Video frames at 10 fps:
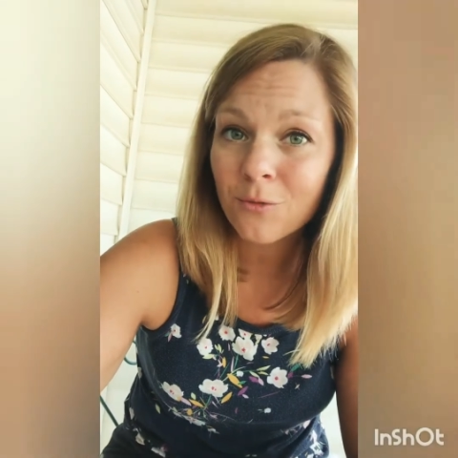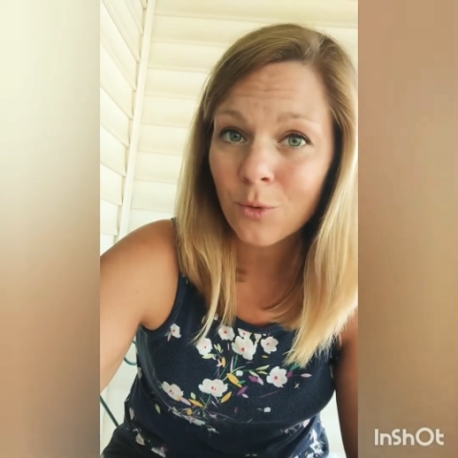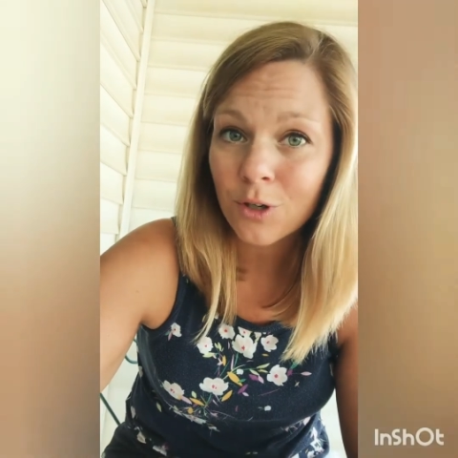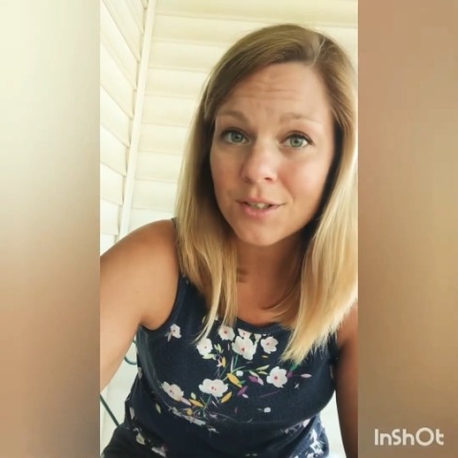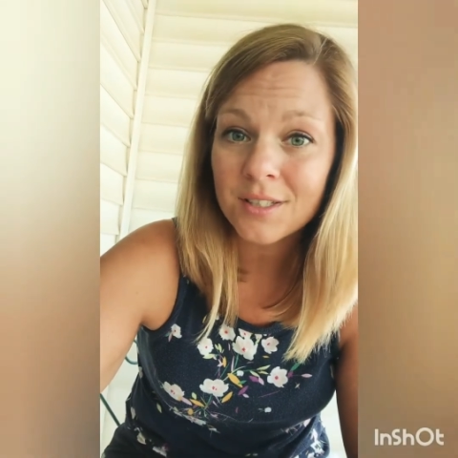
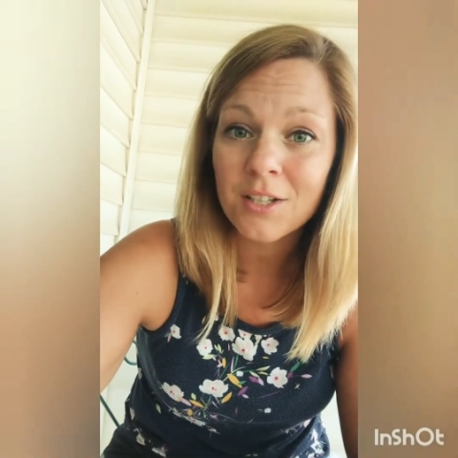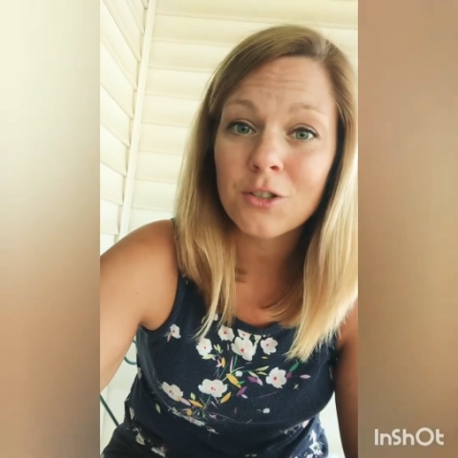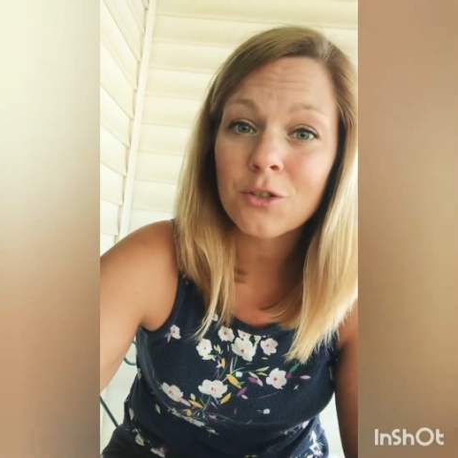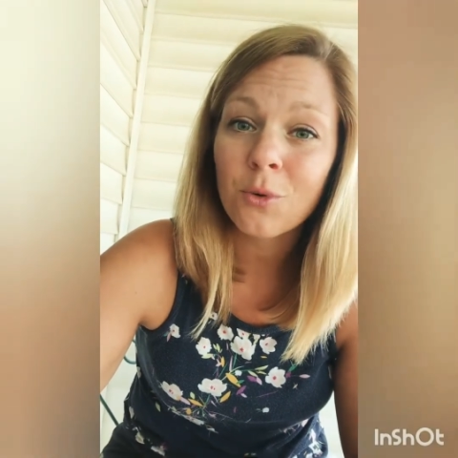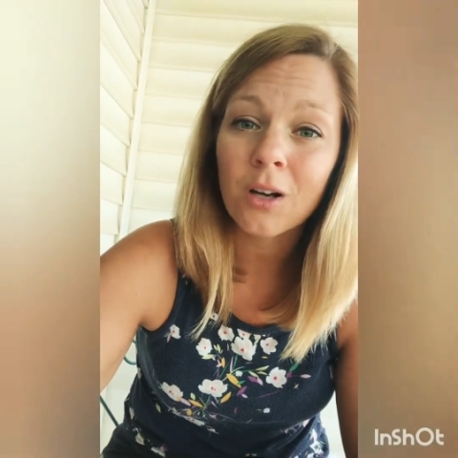words
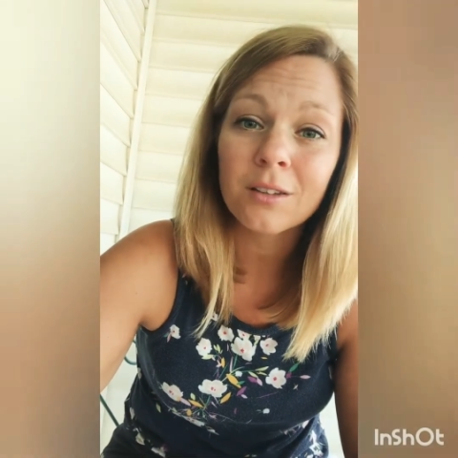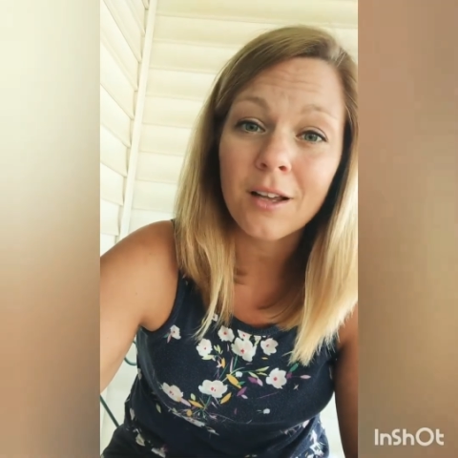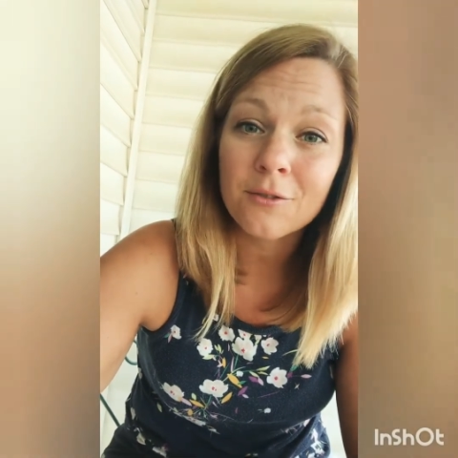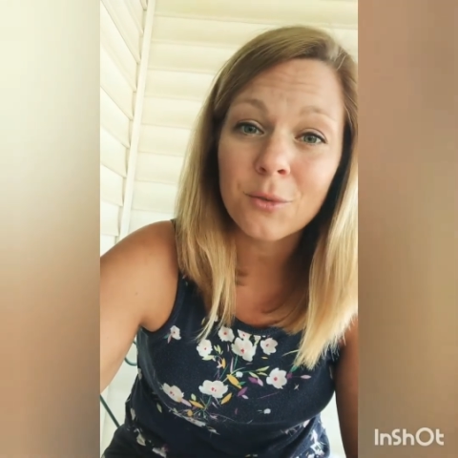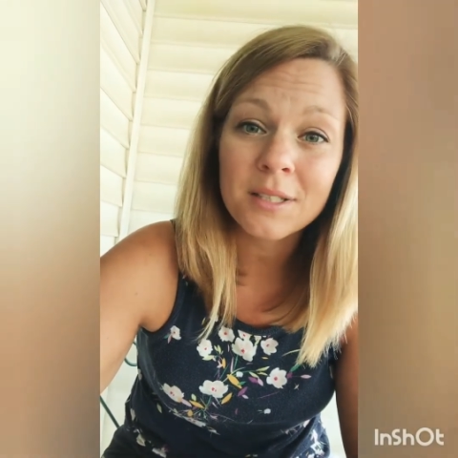into our
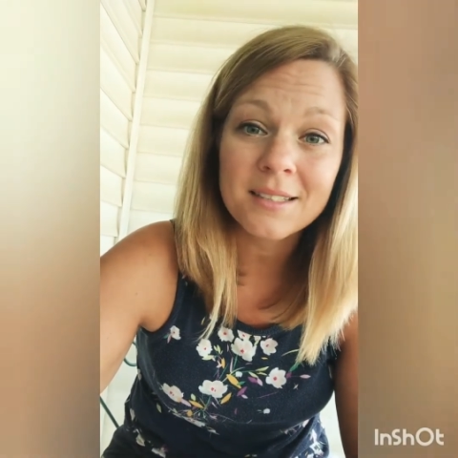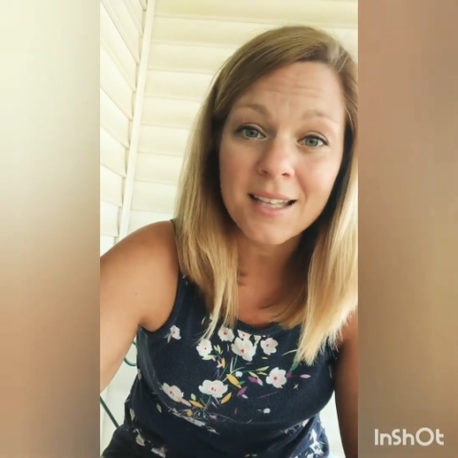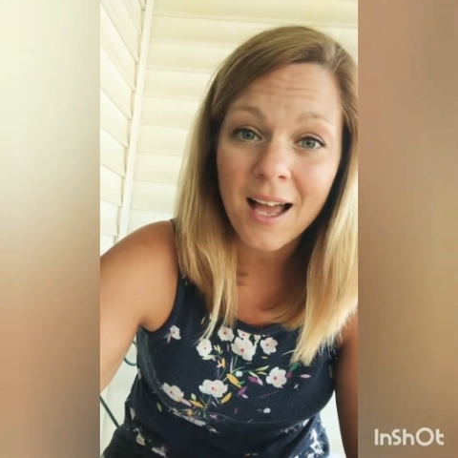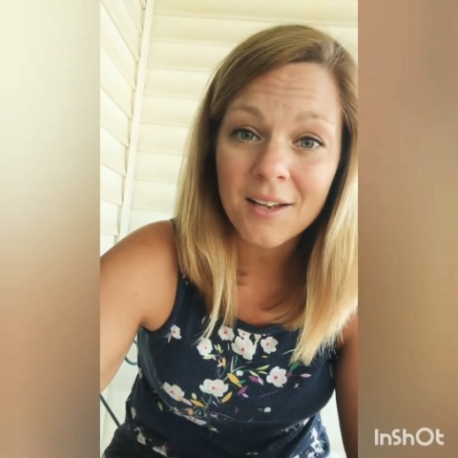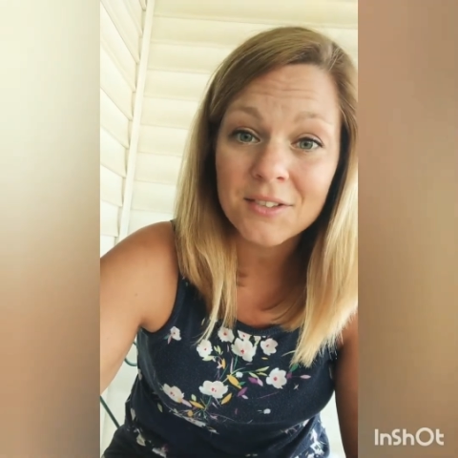loved ones'
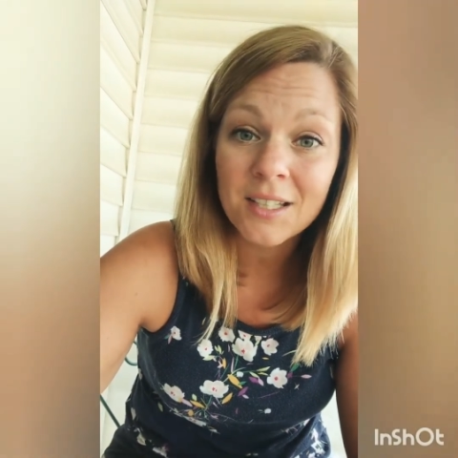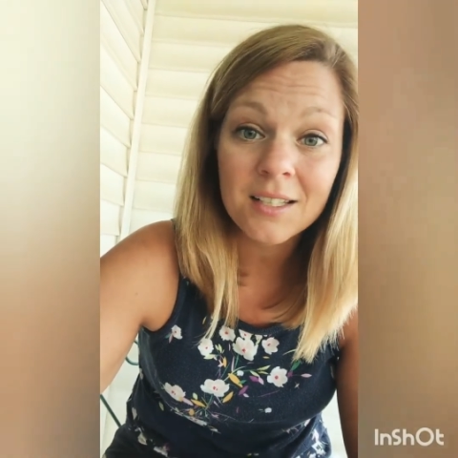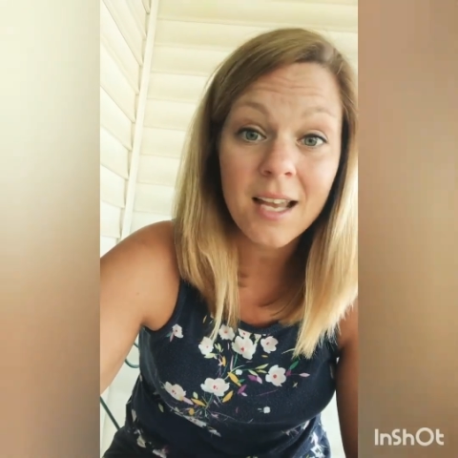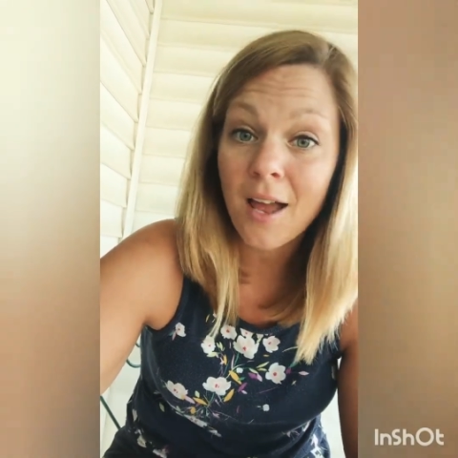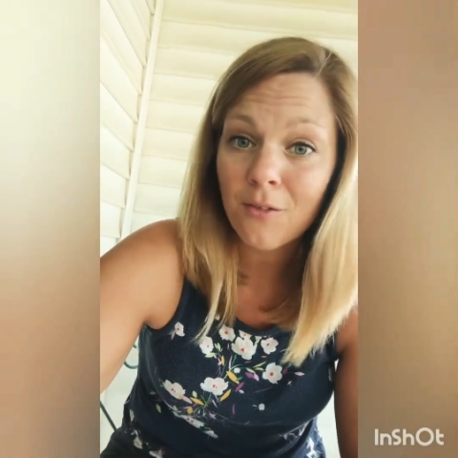lives,
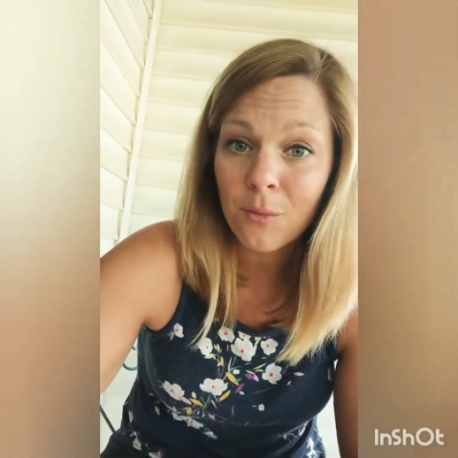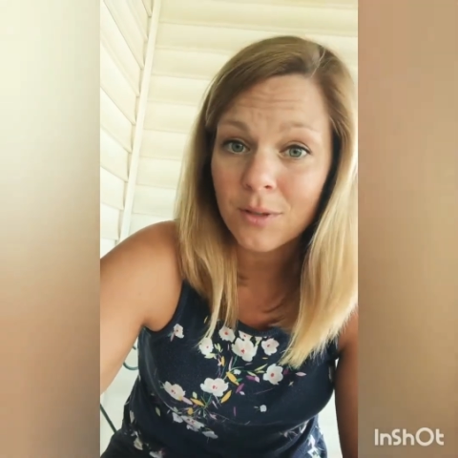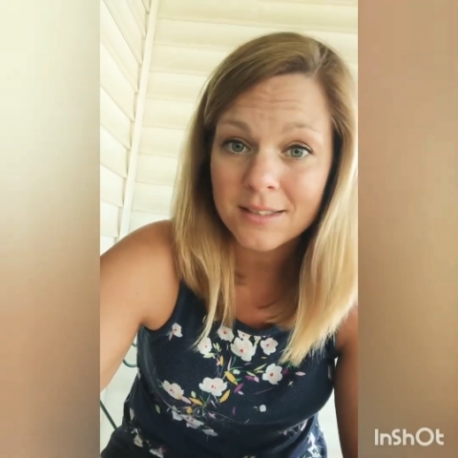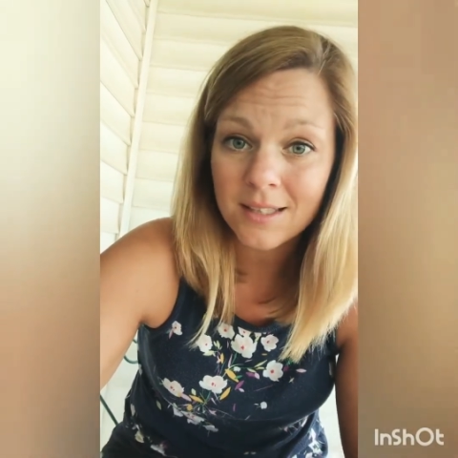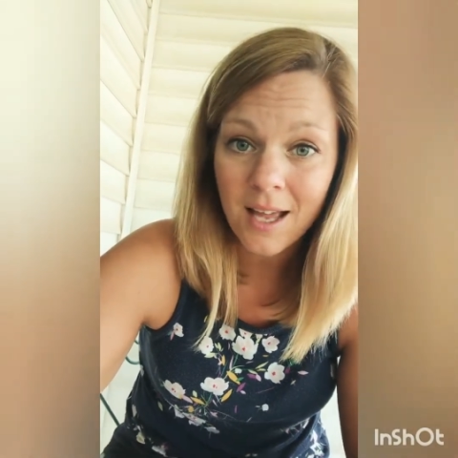into
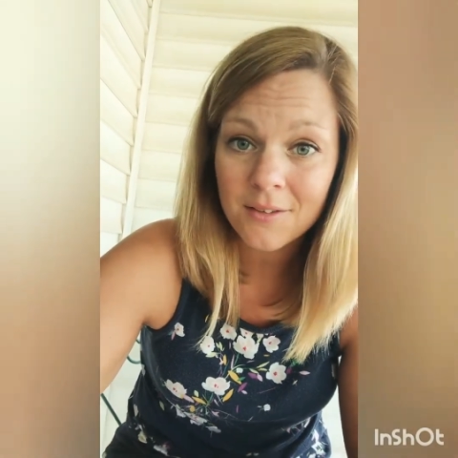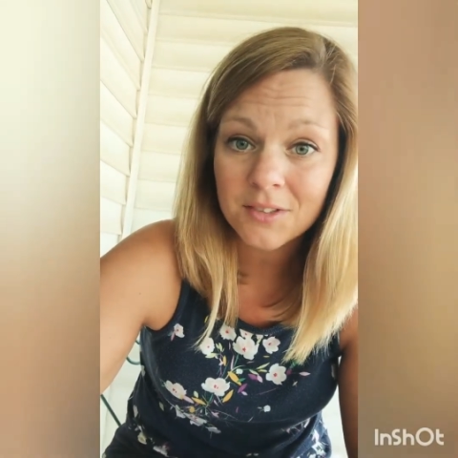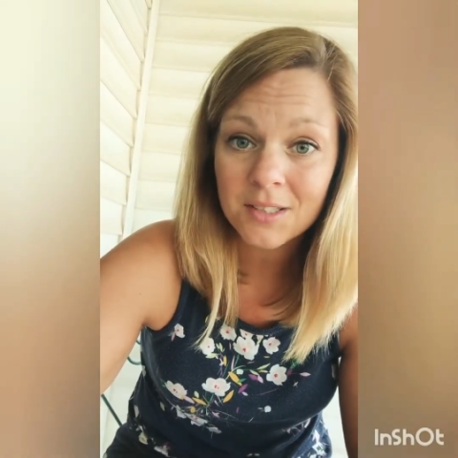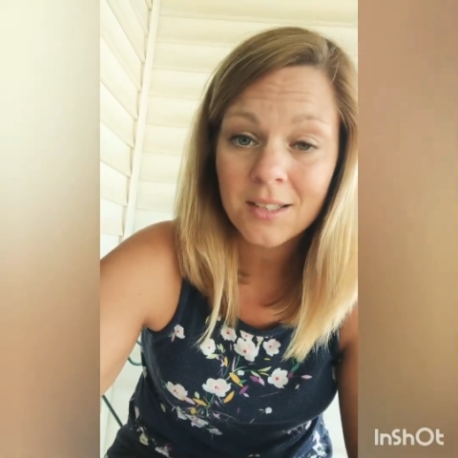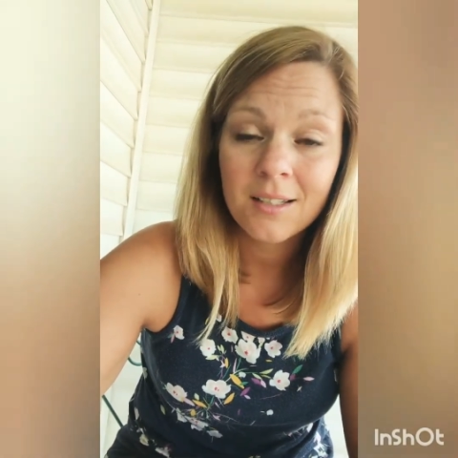everyone's lives,